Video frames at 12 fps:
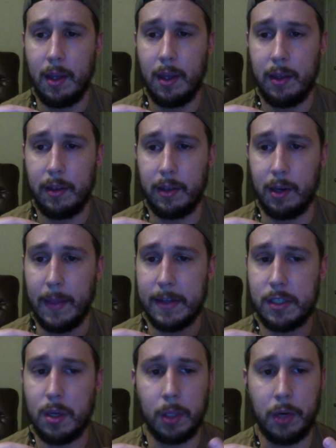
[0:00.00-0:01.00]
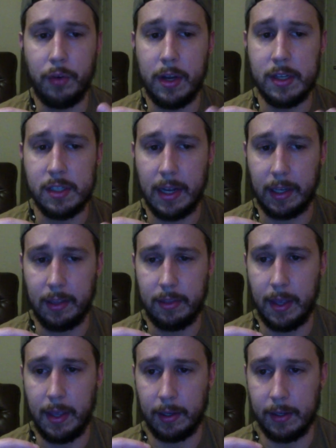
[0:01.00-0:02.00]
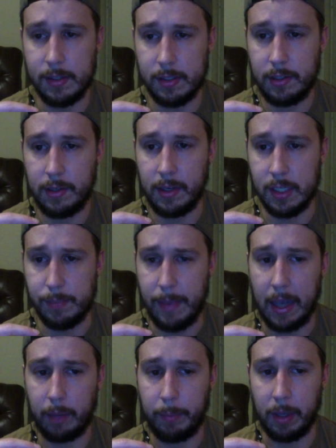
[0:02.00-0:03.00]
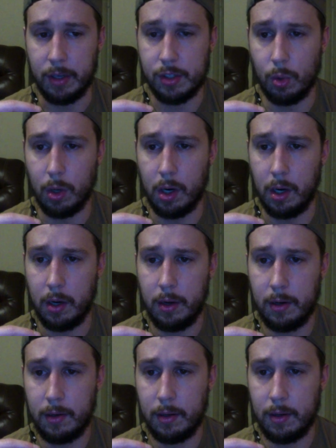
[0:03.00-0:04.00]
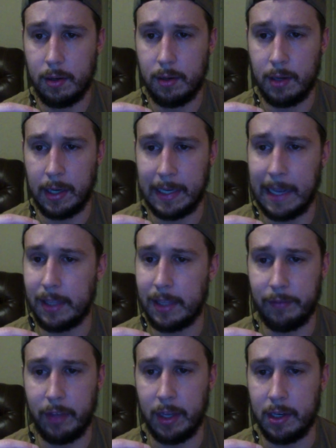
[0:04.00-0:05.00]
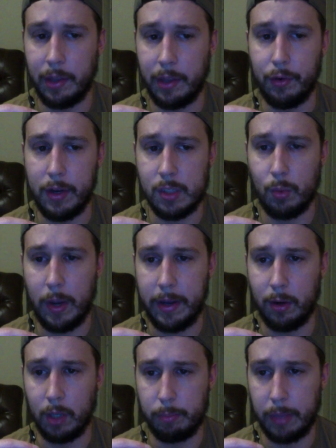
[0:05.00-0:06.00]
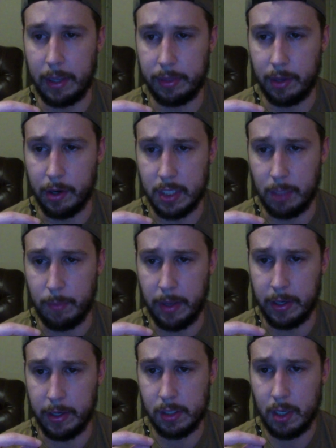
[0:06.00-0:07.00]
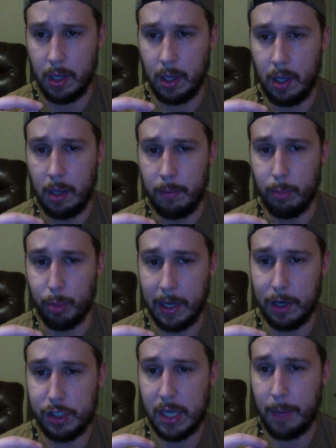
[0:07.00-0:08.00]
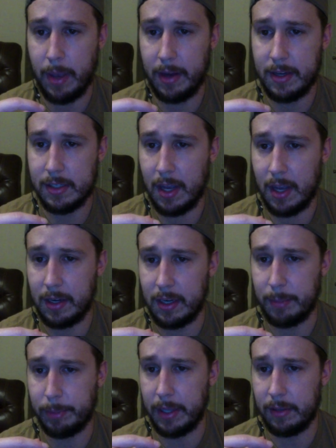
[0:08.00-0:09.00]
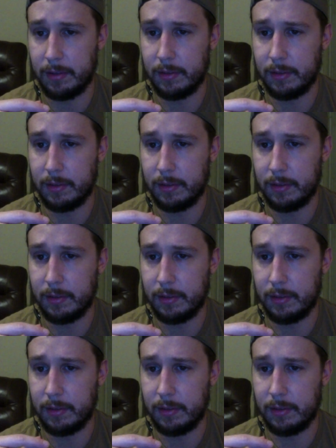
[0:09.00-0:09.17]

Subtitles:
That's the only reason I can think is his back being sore. I can't think of any other reason why he'd only played 13 minutes. We got a Champagny side, and he played